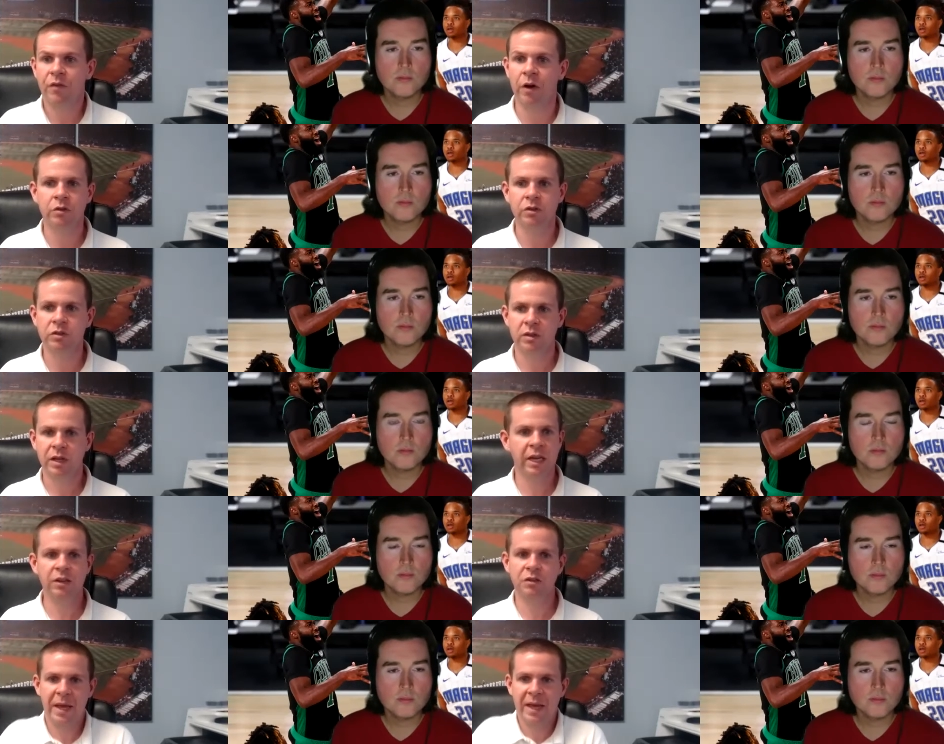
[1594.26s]
Speaker 1: folks, he's
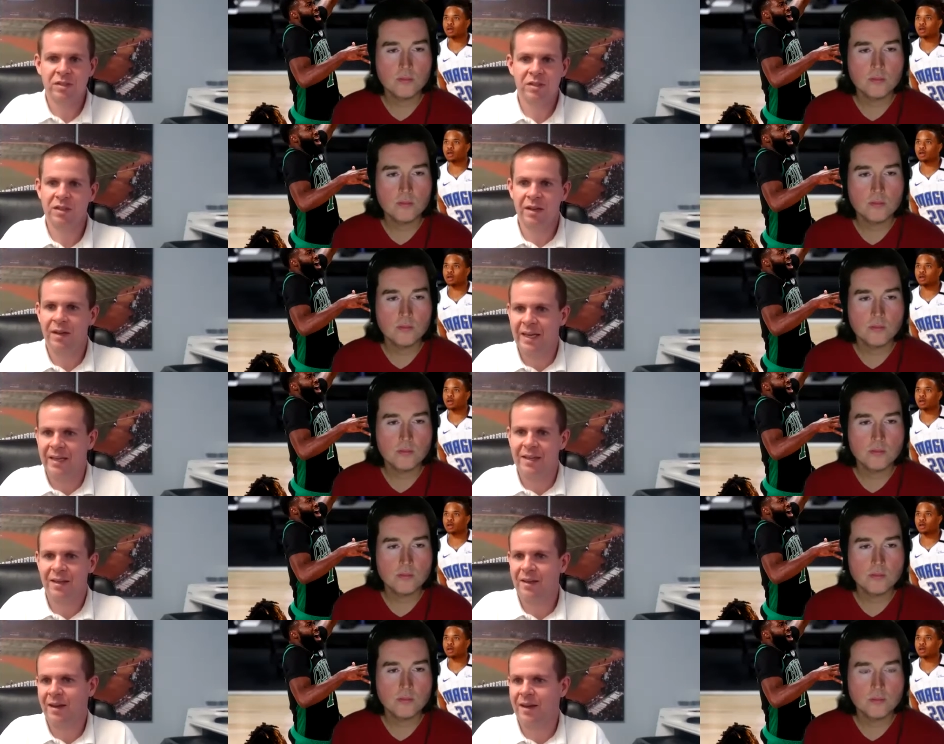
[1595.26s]
missed.
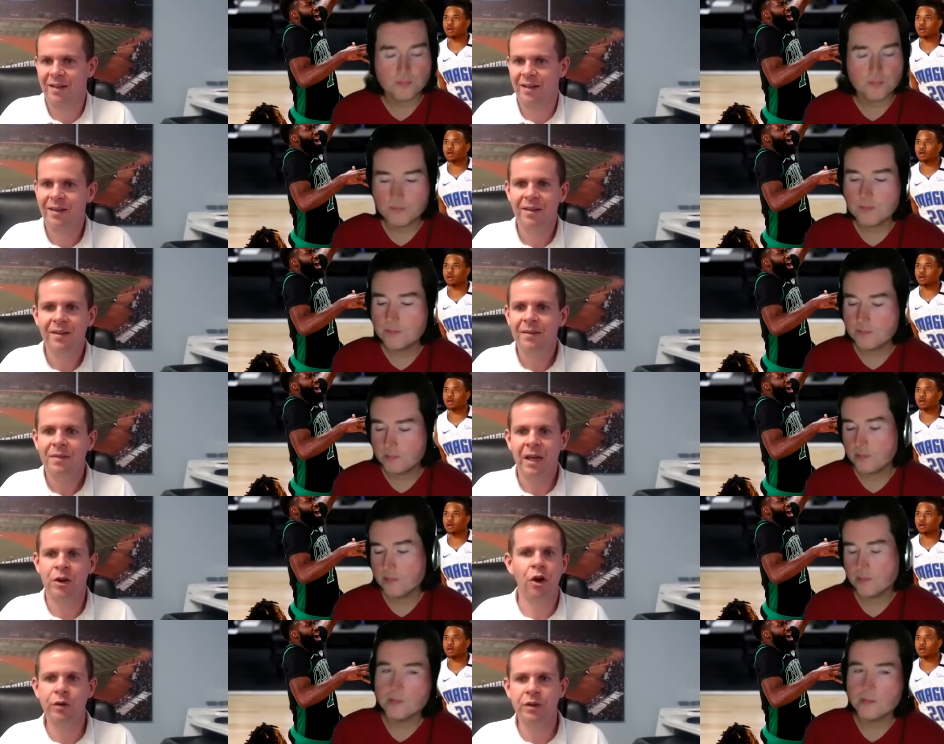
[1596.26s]
Like I
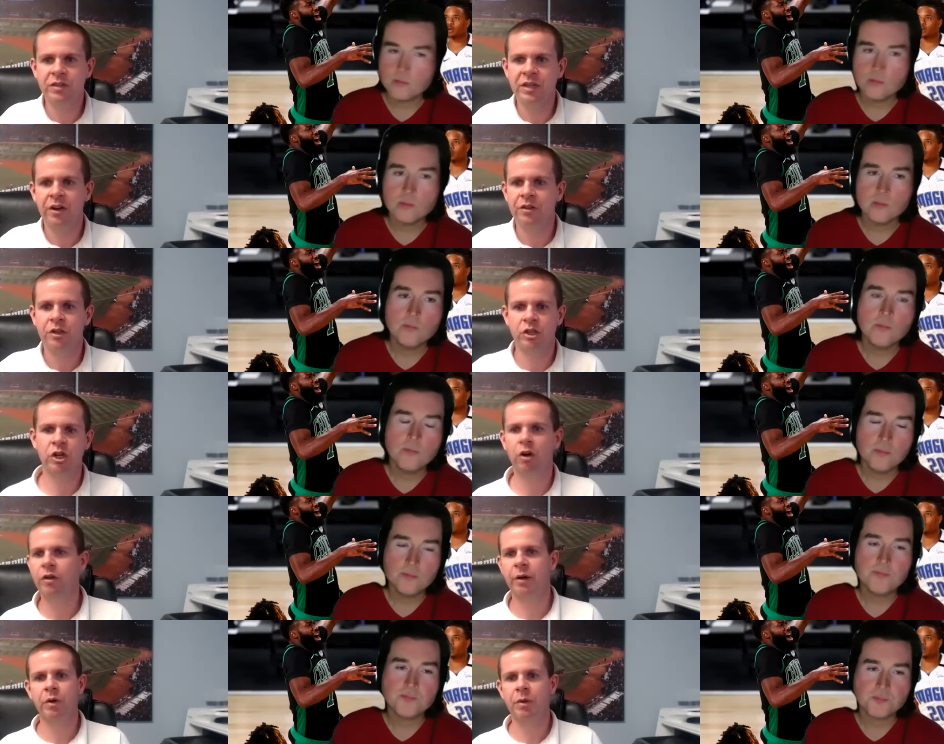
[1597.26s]
know we said on the show
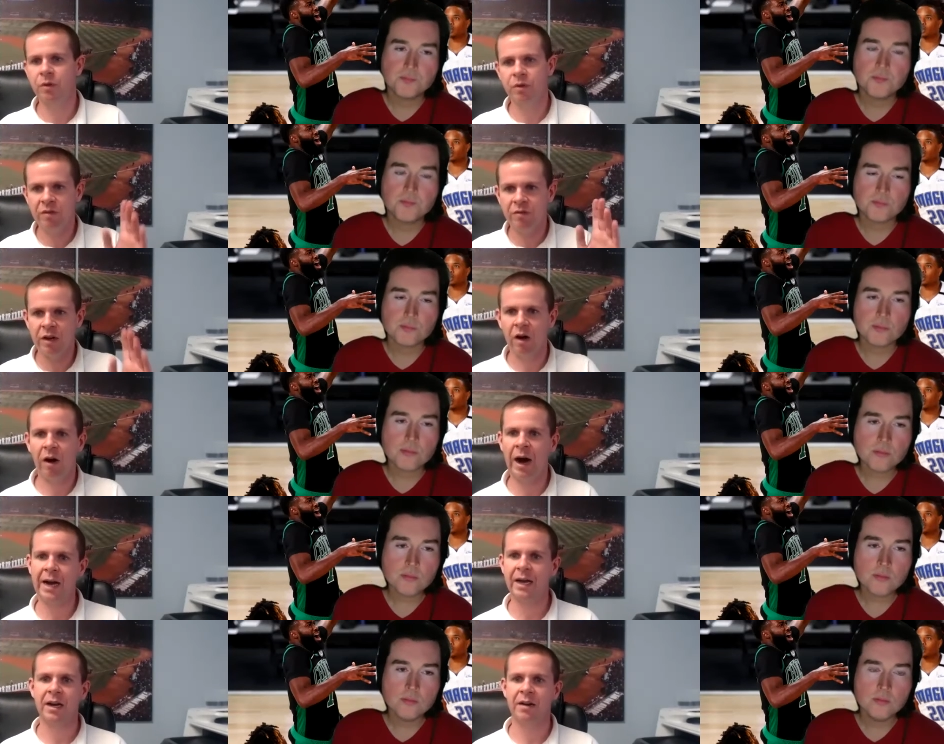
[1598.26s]
that we believe in Halak
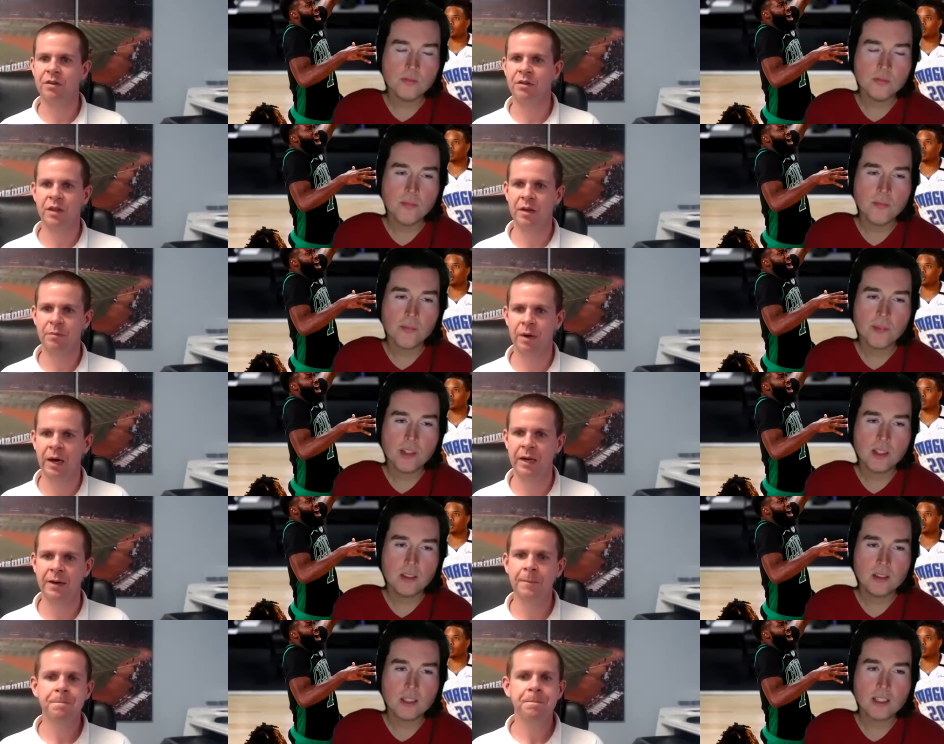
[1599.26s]
and everything, but
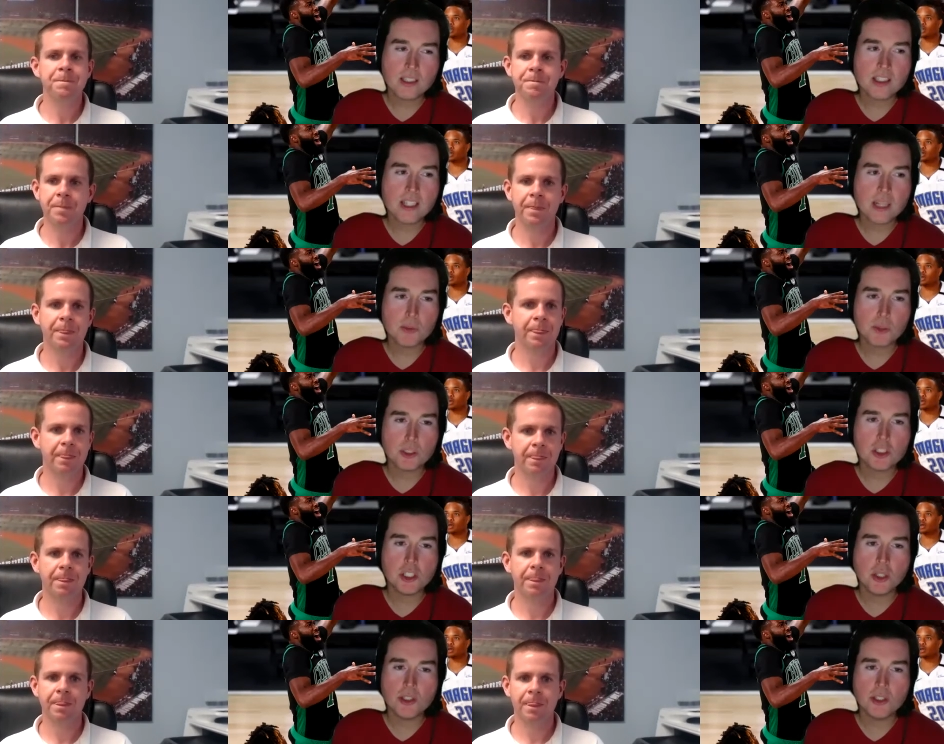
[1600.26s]
I
Speaker 2: think Game Three
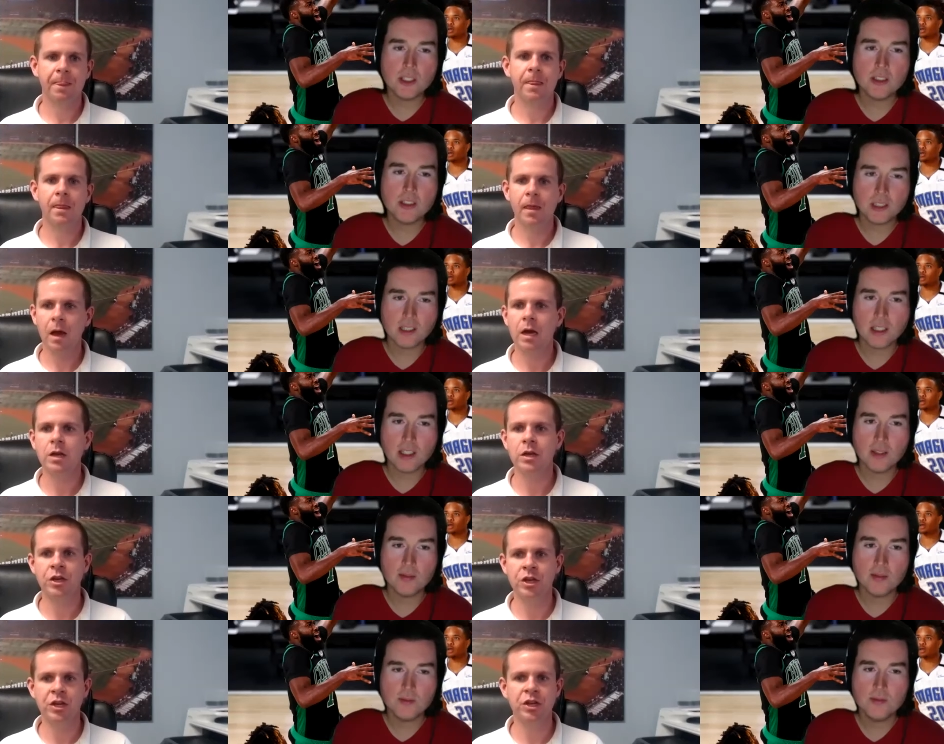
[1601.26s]
showed you, yeah.
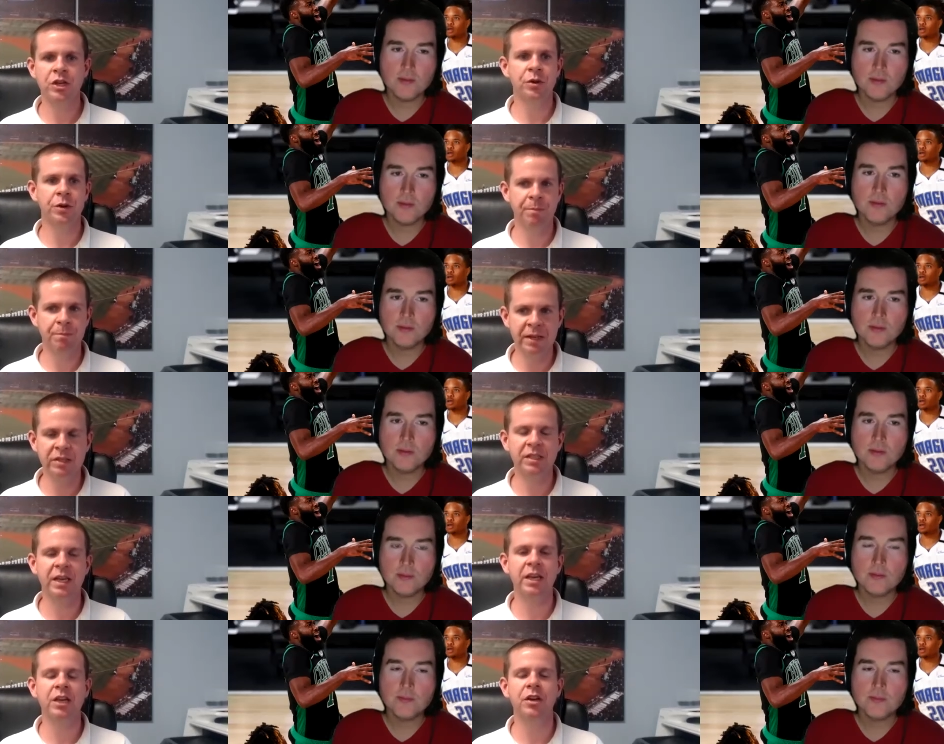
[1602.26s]
Speaker 1: You, are
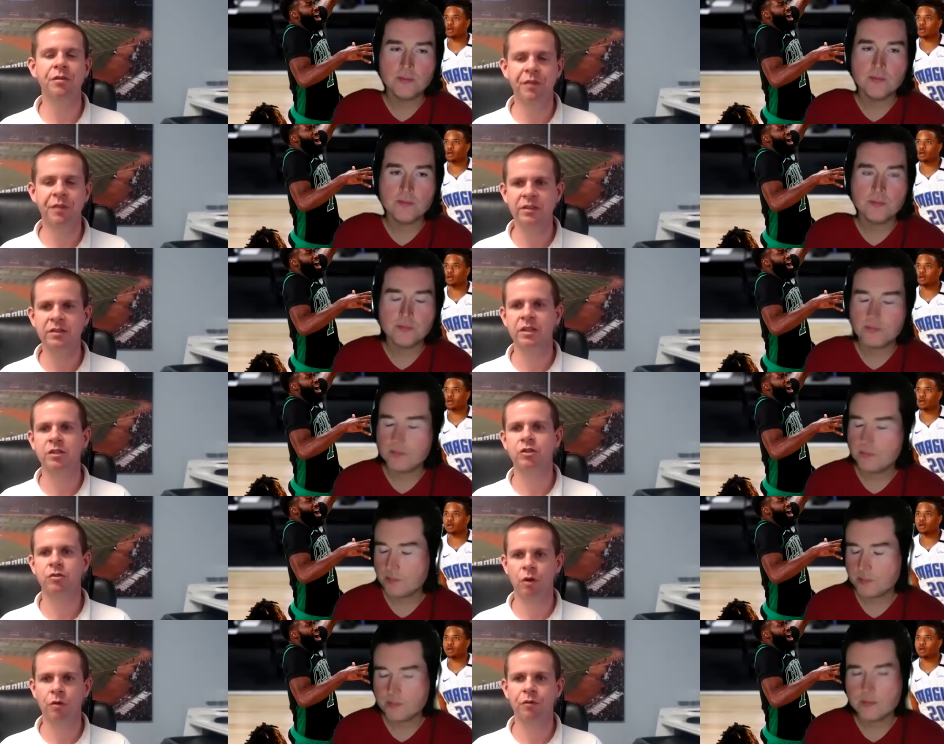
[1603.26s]
missing your Vezina
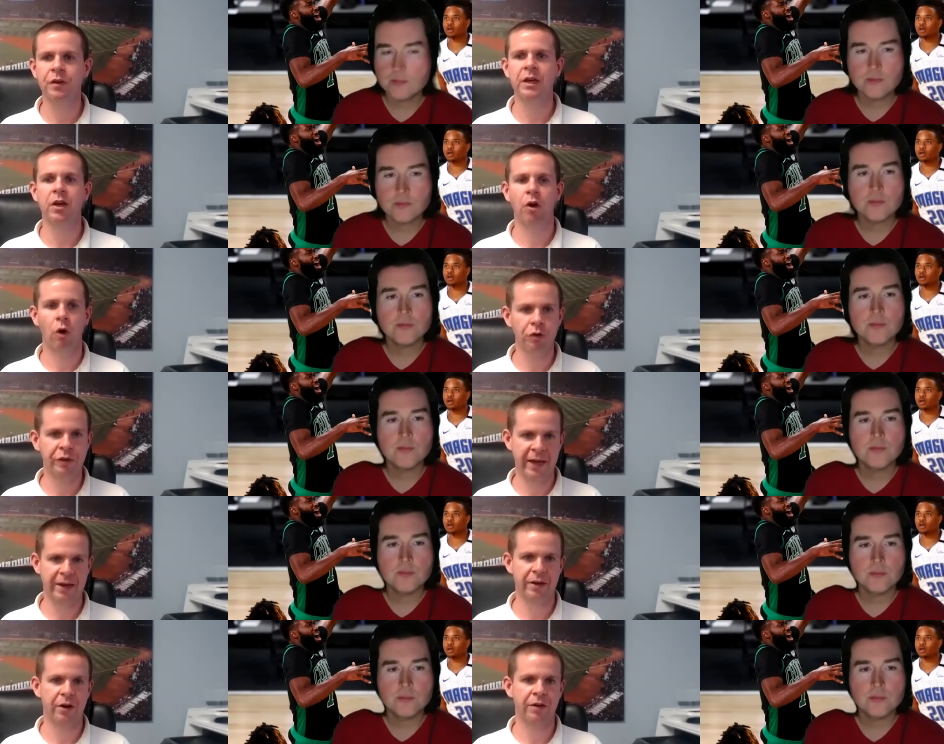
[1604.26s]
Trophy
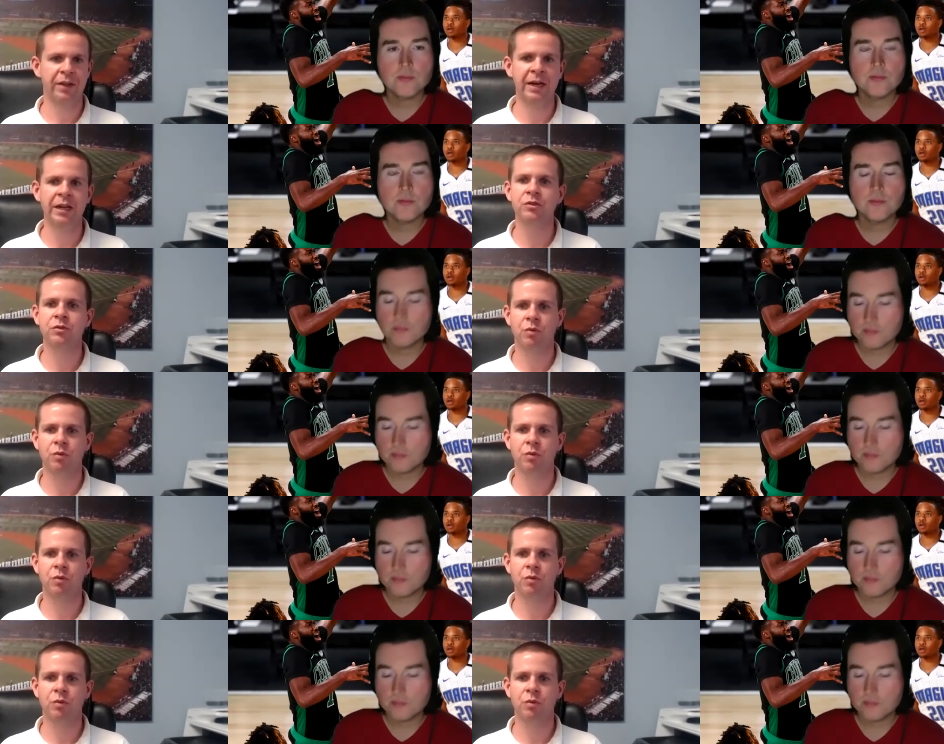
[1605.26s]
goaltender. That is